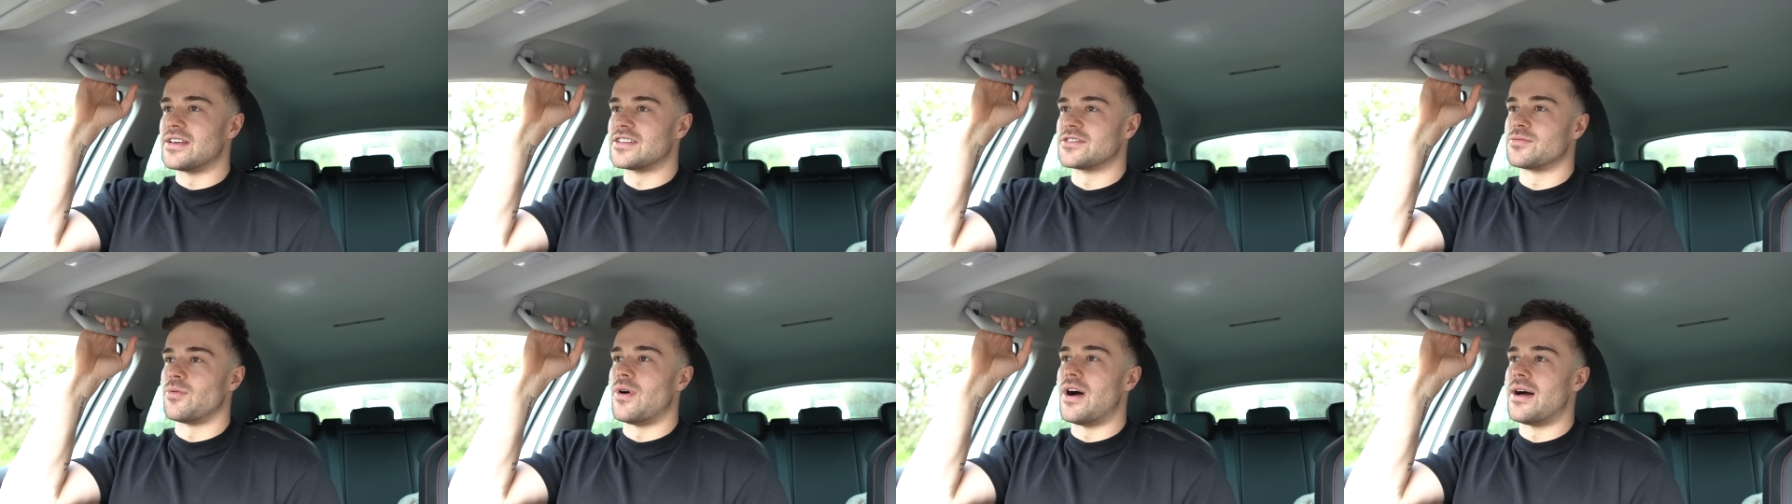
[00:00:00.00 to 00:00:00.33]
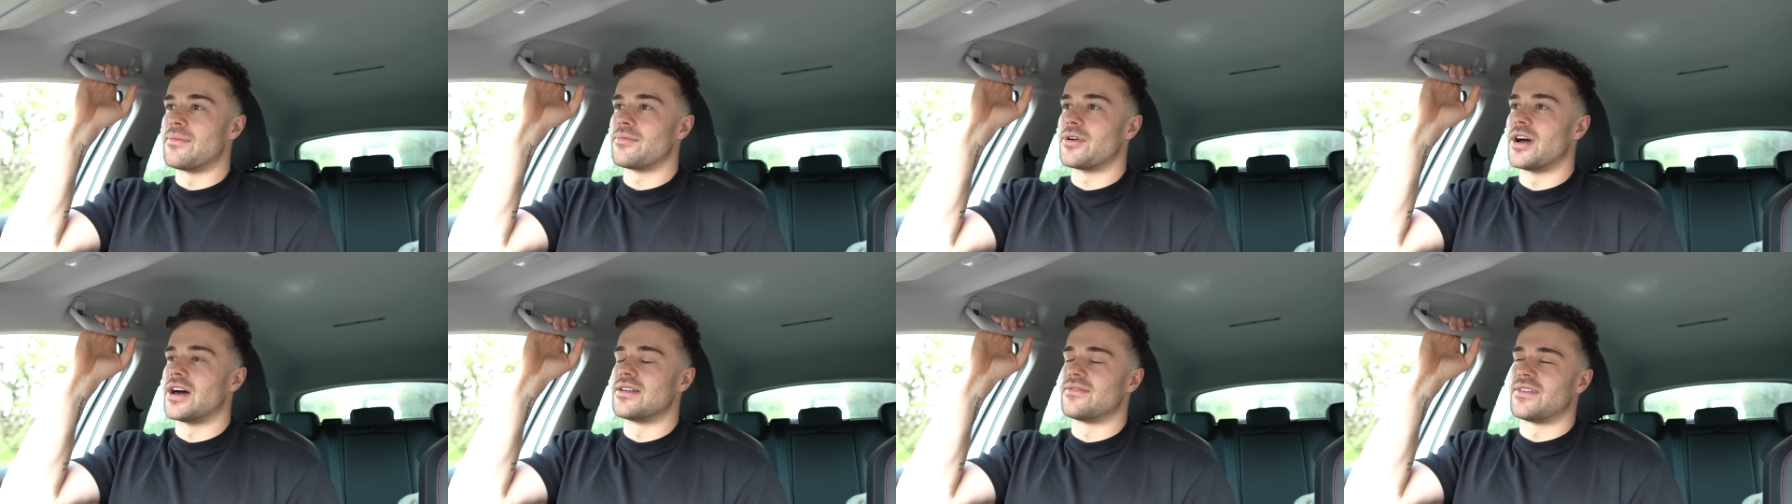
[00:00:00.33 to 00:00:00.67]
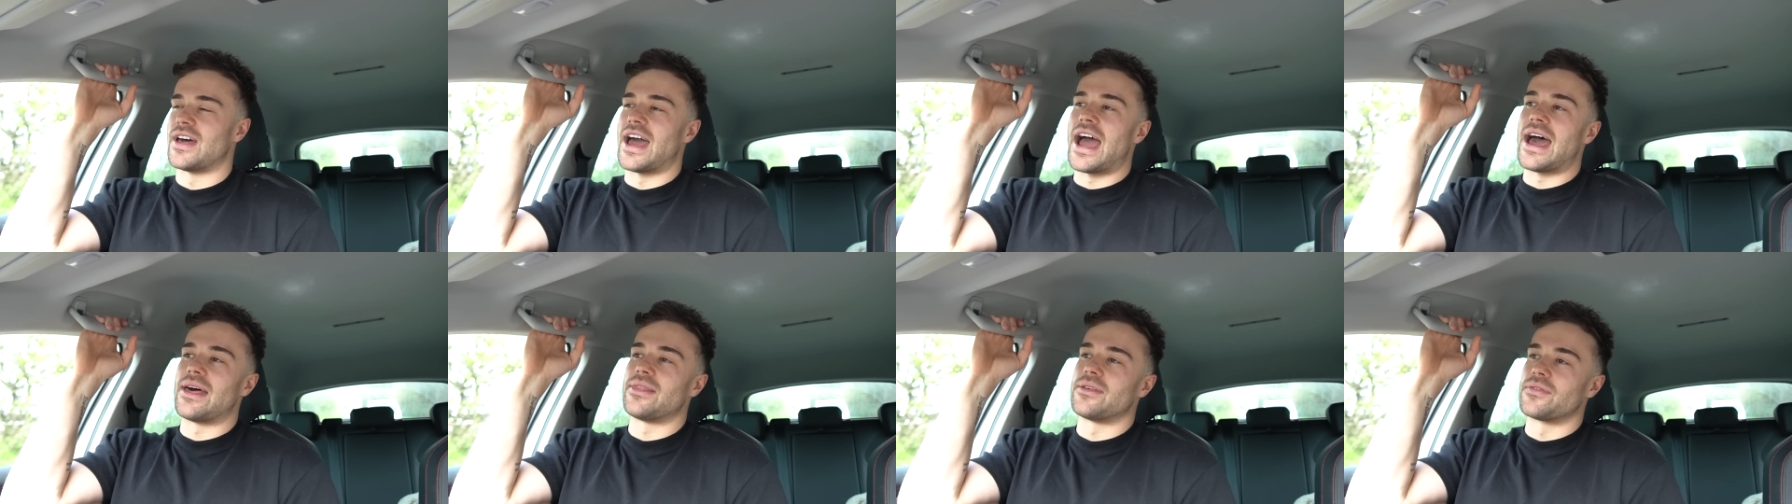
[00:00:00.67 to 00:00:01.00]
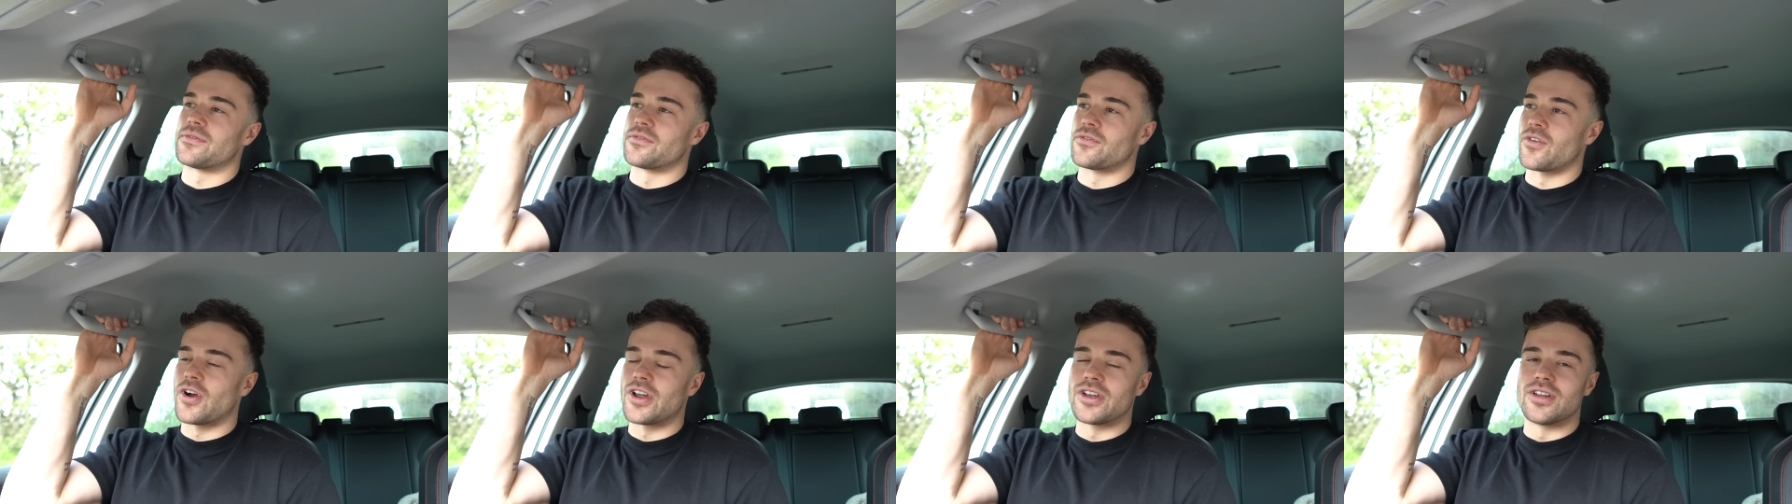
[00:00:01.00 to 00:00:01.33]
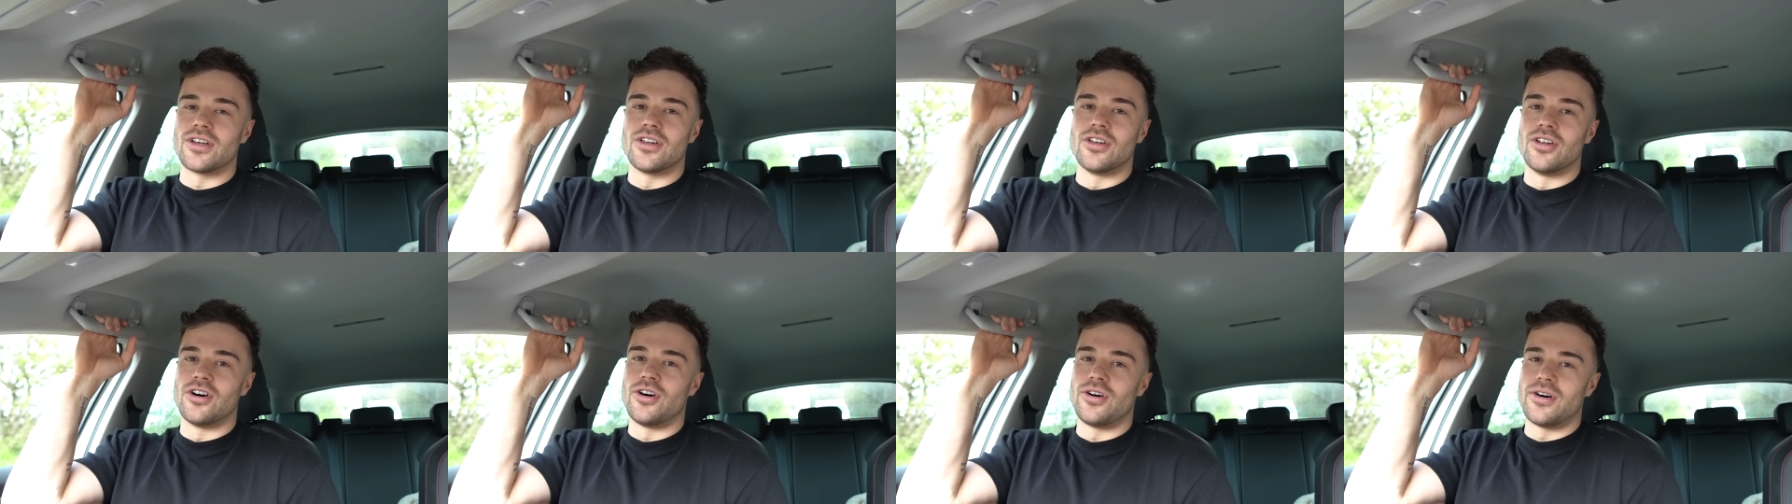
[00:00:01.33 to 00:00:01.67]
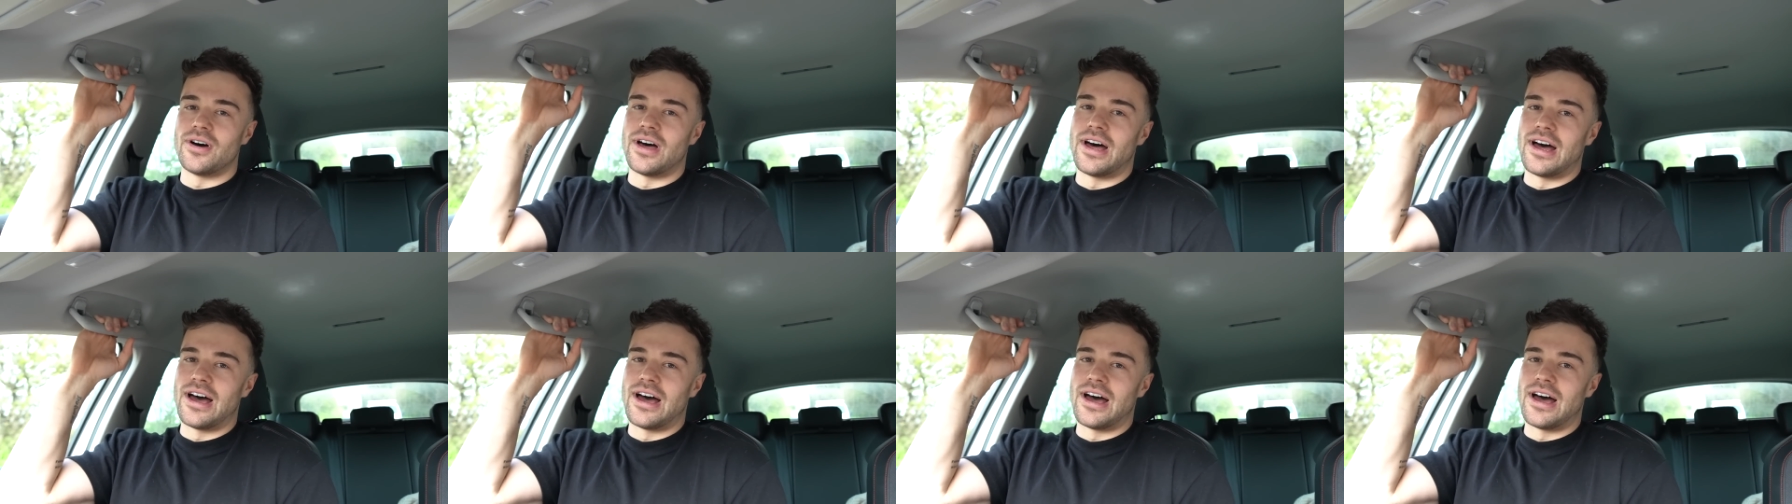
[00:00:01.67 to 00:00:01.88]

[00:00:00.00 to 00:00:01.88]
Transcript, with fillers: It's why I'm kind of like at the front a lot.